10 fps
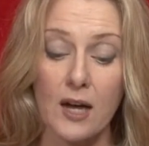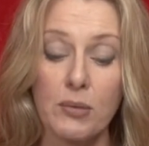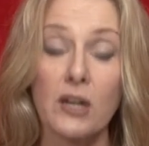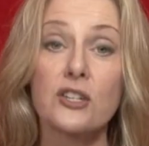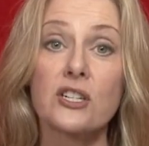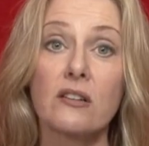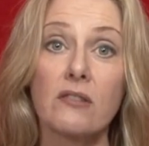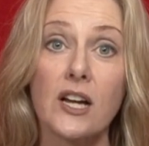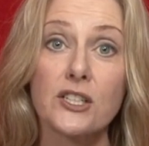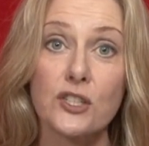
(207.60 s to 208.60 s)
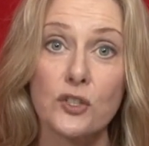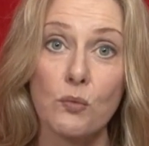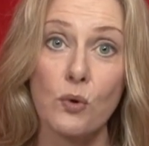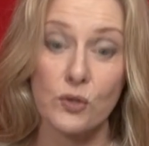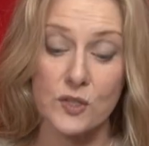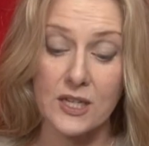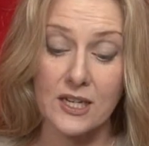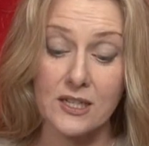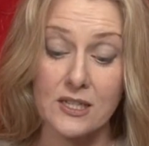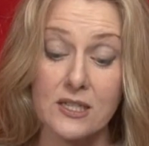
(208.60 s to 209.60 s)
Abolishing writers' awards
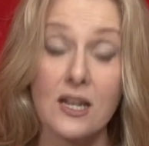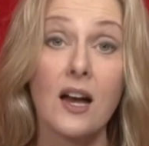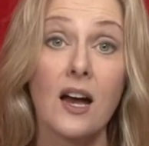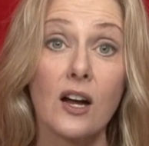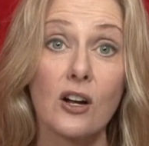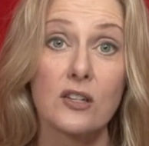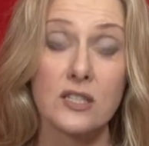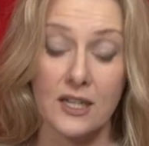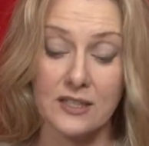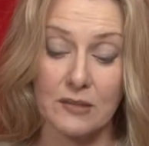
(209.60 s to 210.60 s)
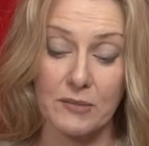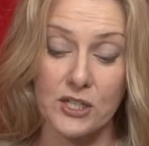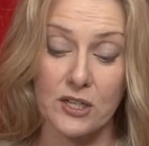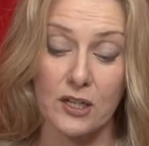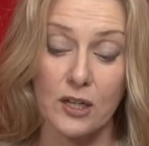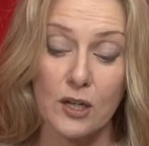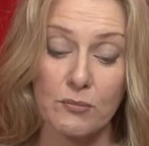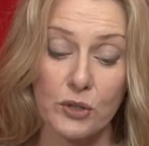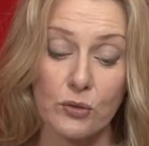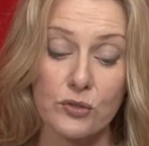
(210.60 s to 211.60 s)
is a cost-cutting measure,
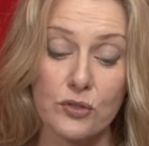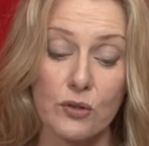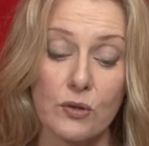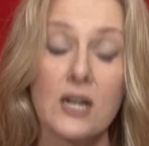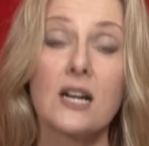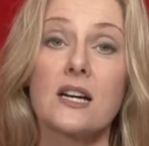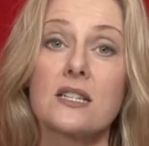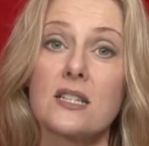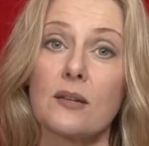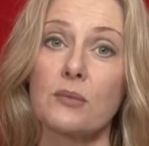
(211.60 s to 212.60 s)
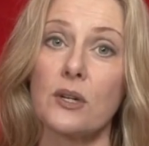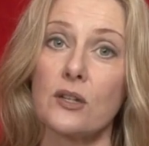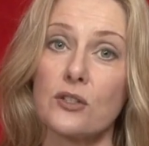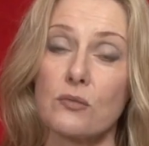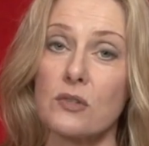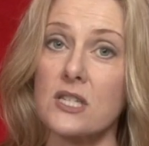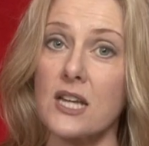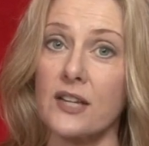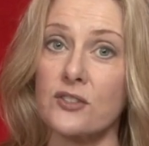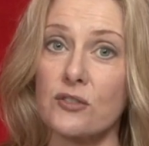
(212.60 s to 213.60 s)
but also a step towards
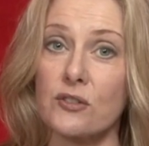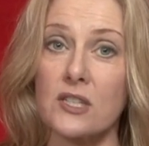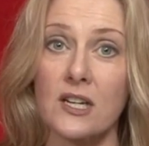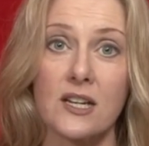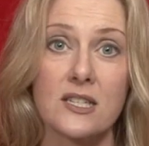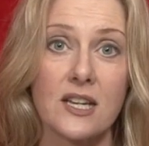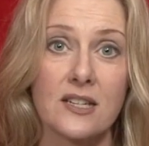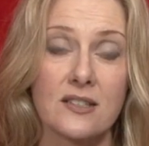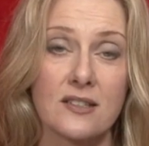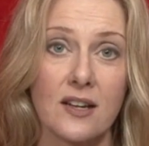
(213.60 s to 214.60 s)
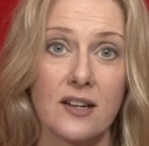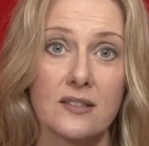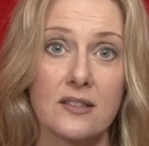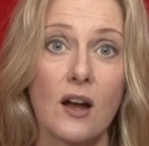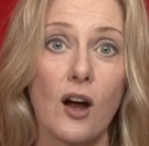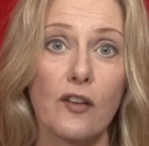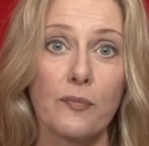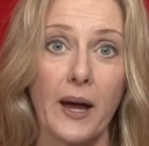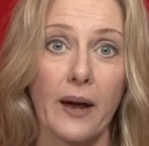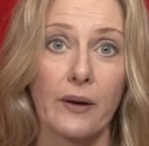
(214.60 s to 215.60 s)
the unscrutinized exercise
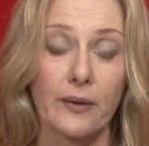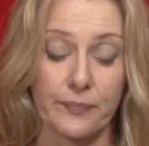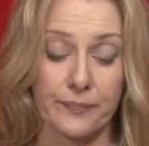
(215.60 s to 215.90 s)
of power.